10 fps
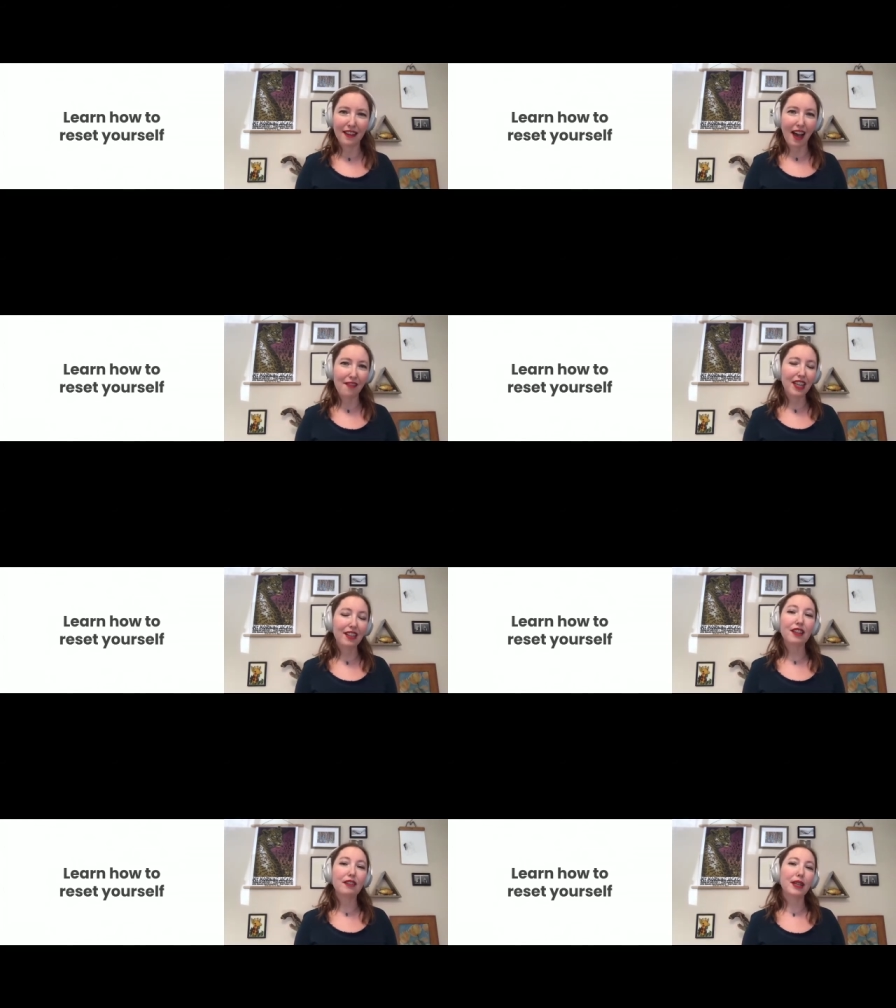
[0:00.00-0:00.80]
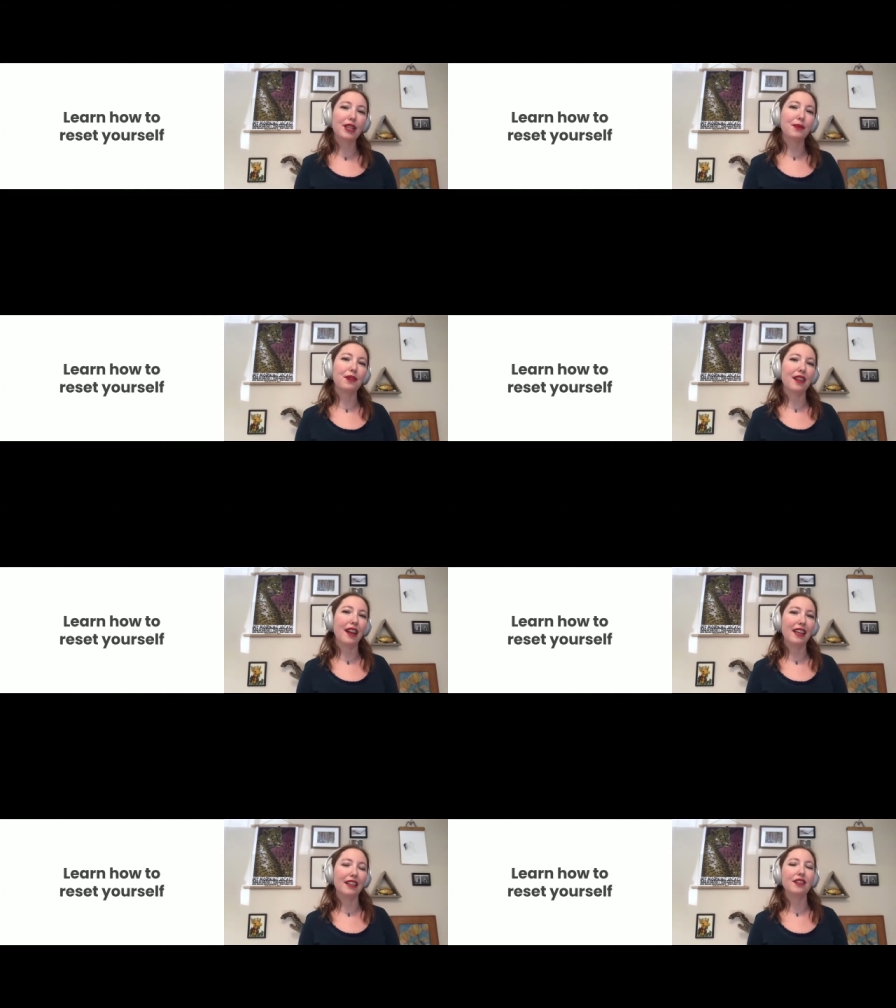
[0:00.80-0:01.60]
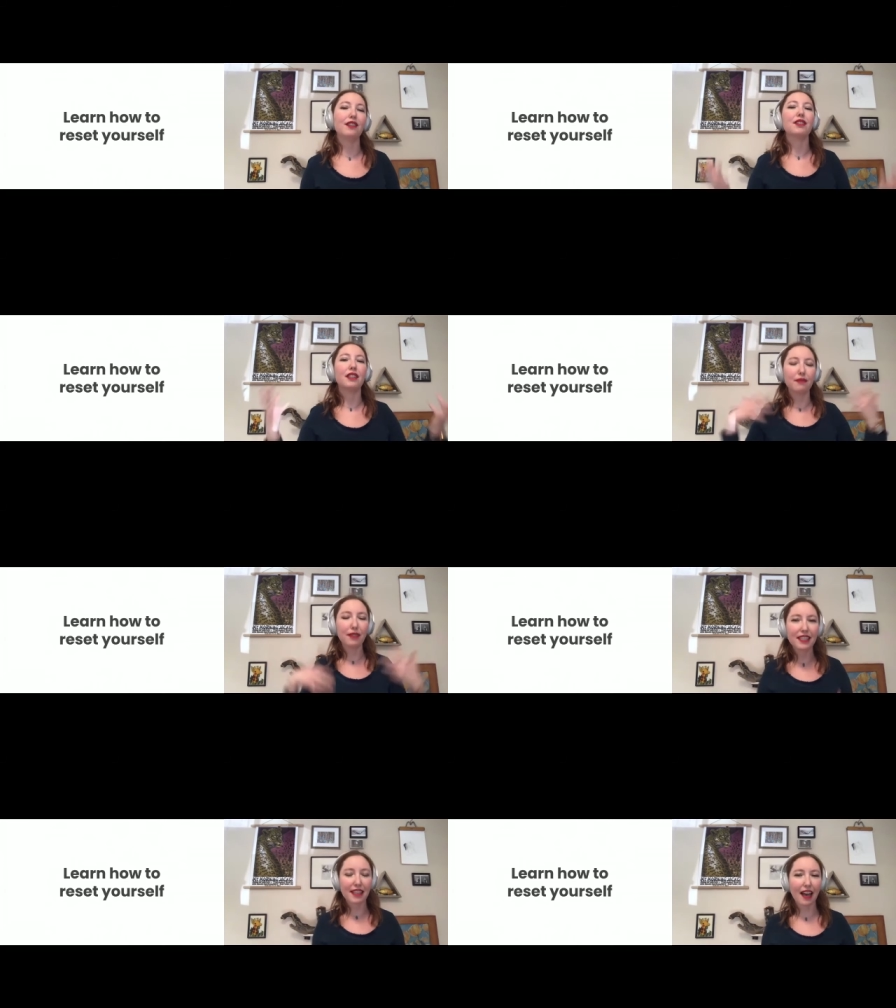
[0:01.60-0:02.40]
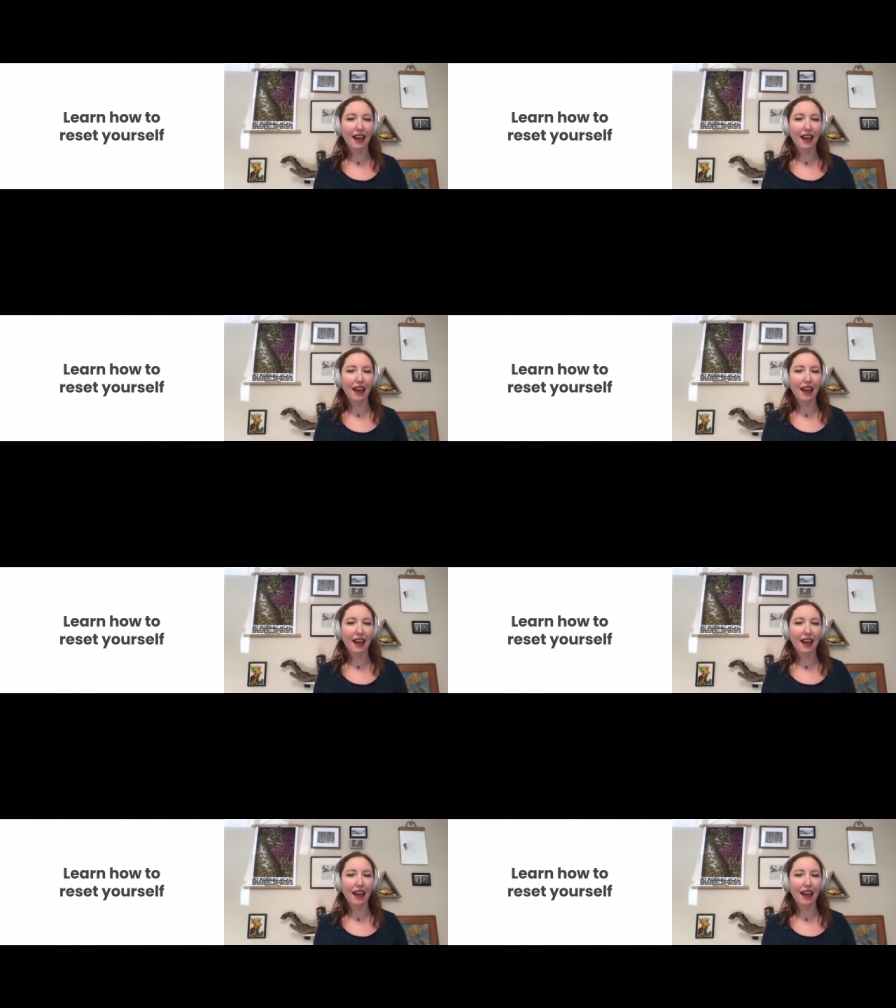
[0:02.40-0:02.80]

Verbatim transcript: Having a little ritual that I can do to reset